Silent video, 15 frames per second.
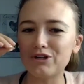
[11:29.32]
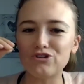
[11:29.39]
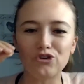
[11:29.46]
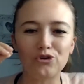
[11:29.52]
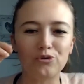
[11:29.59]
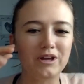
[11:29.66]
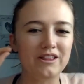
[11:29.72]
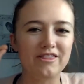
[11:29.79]
be
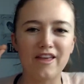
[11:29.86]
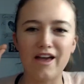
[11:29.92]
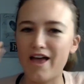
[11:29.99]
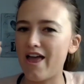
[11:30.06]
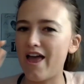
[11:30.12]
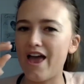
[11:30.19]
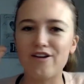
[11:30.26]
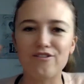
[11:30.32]
doing
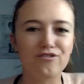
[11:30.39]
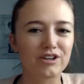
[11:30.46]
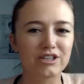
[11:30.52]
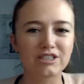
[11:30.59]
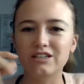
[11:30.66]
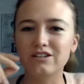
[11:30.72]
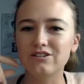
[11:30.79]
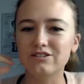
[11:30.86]
that every
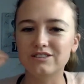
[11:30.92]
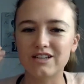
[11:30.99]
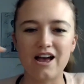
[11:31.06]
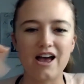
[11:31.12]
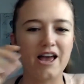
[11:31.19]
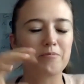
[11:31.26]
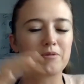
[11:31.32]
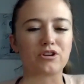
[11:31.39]
single
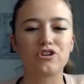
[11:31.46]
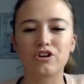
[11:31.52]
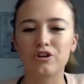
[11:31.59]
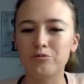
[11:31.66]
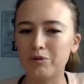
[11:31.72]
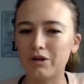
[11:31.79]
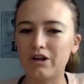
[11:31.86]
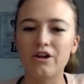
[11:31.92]
time, and you
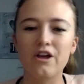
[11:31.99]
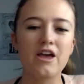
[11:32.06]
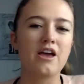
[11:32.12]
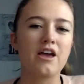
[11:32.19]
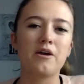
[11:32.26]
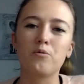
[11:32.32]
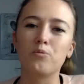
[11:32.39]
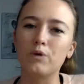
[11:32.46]
can be,
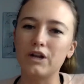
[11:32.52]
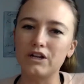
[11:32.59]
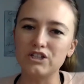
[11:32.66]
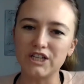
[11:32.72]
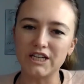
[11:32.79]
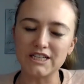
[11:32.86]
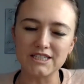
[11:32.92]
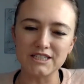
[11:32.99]
when
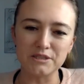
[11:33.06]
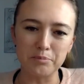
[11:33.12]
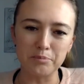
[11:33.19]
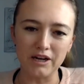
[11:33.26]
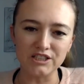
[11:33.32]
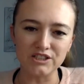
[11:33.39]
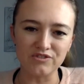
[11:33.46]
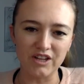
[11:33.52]
Jace is
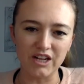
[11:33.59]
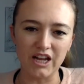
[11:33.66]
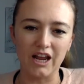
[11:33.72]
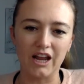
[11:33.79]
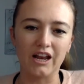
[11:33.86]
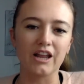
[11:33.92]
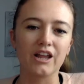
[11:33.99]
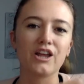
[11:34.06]

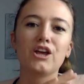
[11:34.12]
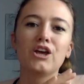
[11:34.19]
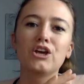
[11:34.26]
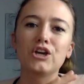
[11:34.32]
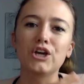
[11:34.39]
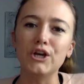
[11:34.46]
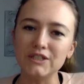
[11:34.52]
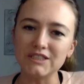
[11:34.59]
breastfeeding,
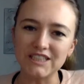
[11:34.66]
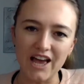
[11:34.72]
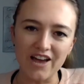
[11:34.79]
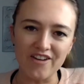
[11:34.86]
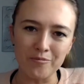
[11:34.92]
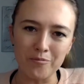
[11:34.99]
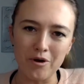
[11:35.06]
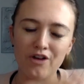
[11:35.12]
you just have
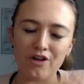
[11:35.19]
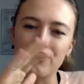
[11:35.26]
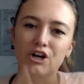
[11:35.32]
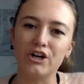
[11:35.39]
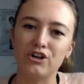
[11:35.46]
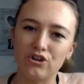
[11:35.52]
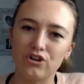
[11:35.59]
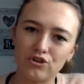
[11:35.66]
them on there
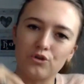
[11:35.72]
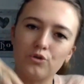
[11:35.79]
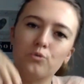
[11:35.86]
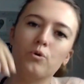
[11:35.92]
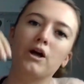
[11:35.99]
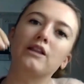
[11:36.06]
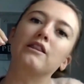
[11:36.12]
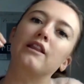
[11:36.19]
and you do
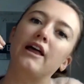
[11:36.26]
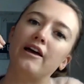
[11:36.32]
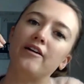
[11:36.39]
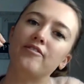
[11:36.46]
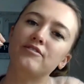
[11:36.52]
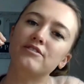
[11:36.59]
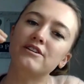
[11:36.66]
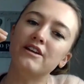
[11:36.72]
one
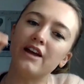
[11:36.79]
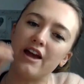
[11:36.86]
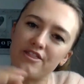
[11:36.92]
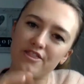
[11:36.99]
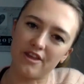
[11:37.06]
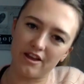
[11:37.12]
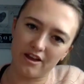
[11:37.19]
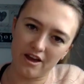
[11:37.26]
lift
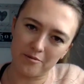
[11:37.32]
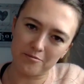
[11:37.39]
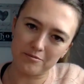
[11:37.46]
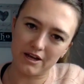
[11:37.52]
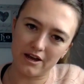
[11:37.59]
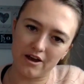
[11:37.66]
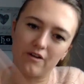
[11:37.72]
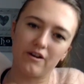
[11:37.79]
and then come
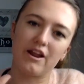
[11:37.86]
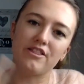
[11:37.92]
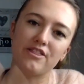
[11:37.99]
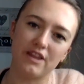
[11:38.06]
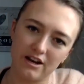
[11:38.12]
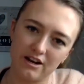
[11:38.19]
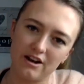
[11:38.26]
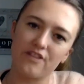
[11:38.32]
down and
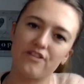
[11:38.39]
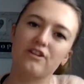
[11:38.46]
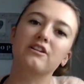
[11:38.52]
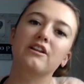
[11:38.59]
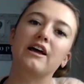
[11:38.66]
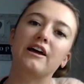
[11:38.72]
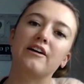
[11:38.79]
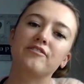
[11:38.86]
then another
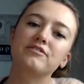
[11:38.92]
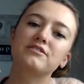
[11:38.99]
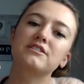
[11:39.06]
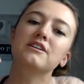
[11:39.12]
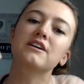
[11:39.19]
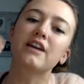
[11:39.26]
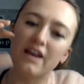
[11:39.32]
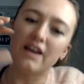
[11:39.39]

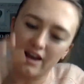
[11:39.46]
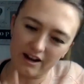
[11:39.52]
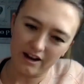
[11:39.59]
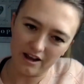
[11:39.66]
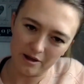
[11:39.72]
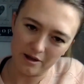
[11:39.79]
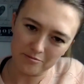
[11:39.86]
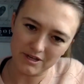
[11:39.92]
lift and
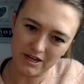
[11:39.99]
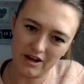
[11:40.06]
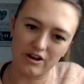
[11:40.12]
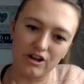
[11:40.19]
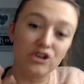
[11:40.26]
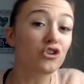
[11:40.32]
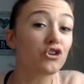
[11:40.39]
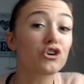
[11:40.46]
come
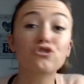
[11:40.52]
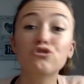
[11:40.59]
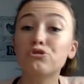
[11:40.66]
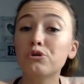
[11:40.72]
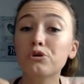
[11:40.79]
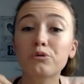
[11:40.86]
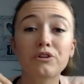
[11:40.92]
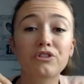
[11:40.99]
down. And you can do
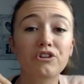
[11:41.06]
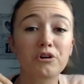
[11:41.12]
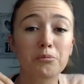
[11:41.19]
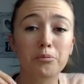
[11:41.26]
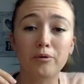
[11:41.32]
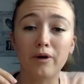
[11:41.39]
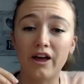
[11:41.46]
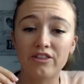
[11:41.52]
it with your
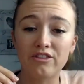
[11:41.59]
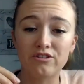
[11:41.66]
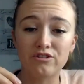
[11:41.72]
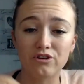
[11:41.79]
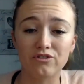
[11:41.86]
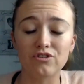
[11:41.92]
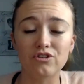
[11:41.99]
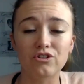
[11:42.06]
breath
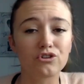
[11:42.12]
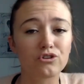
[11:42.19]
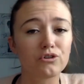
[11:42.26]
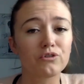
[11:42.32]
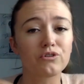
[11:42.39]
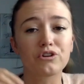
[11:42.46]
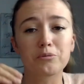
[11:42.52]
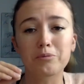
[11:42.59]
too. If you can do
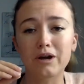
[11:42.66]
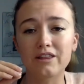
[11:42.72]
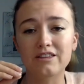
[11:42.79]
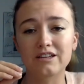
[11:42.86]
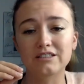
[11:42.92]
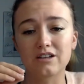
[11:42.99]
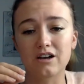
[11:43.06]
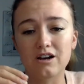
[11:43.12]
it with your breath,
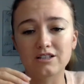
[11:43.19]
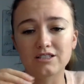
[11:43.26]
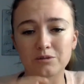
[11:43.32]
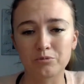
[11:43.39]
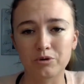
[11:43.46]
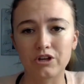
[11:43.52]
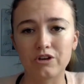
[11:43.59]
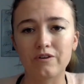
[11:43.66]
that's
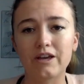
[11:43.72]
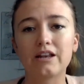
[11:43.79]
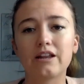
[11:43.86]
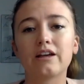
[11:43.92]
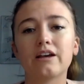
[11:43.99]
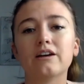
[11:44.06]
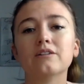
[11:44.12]
awesome. Where you inhale. Yeah,